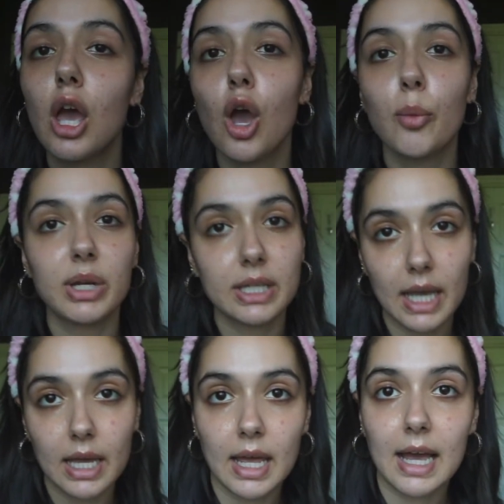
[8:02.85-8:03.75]
But
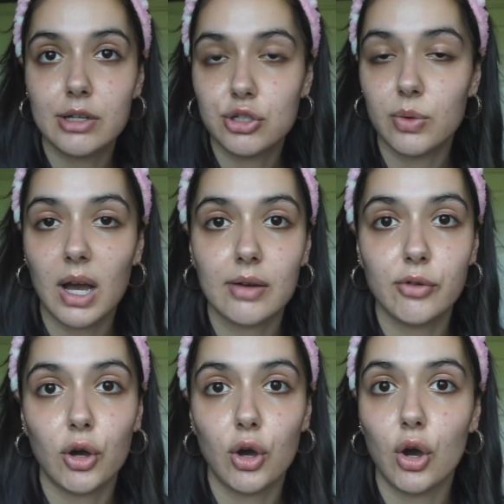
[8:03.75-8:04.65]
again, I do have
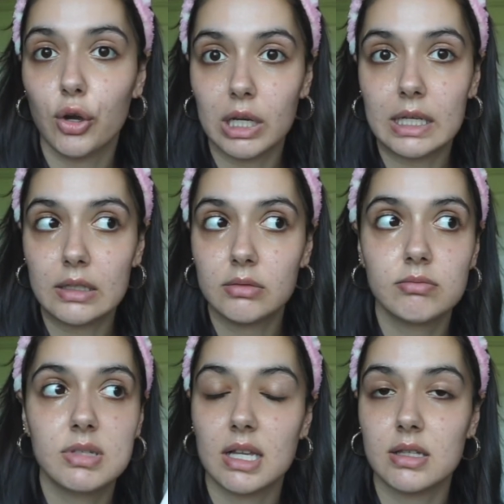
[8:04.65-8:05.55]
oily,
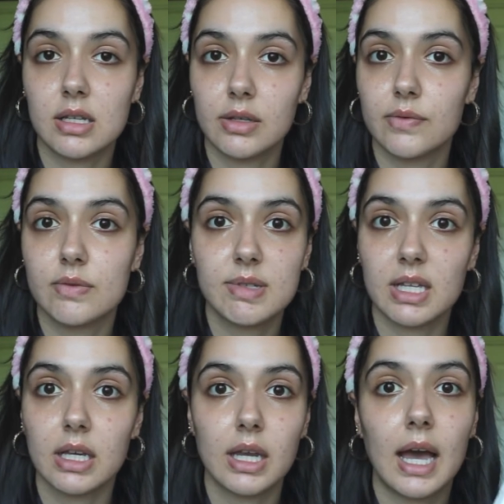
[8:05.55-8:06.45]
sensitive
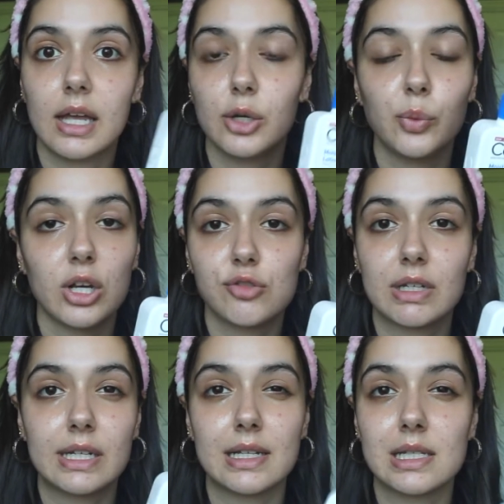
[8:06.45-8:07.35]
skin, and it works really
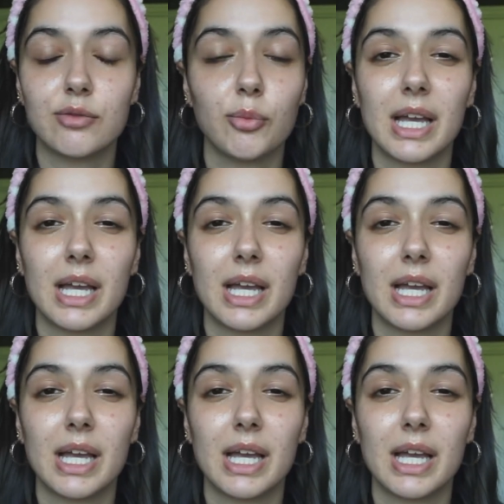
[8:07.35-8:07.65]
nicely for me.